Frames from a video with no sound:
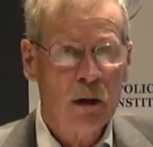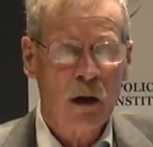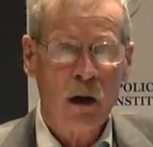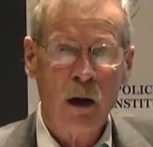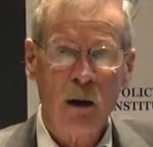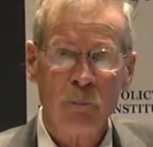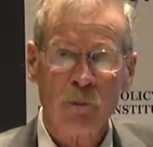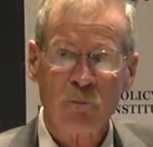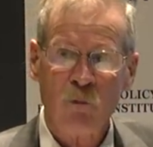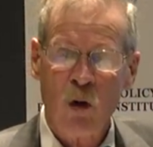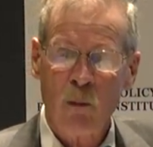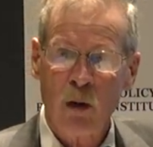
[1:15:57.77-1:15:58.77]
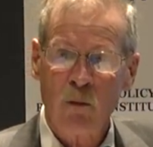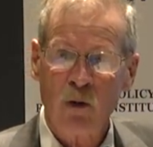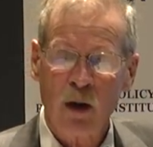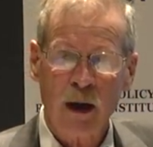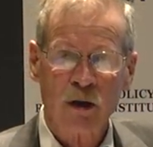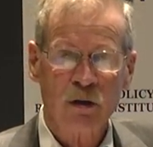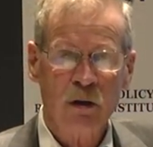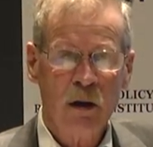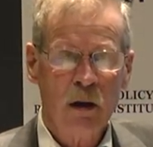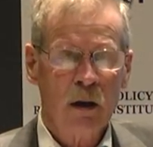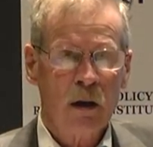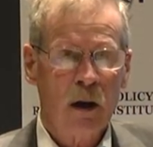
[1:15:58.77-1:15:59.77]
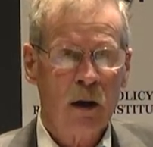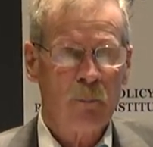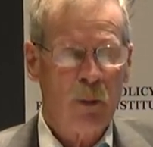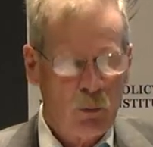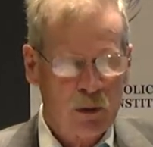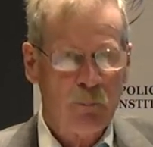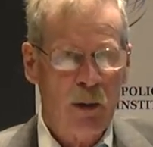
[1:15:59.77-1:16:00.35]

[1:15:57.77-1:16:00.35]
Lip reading: form of election, what the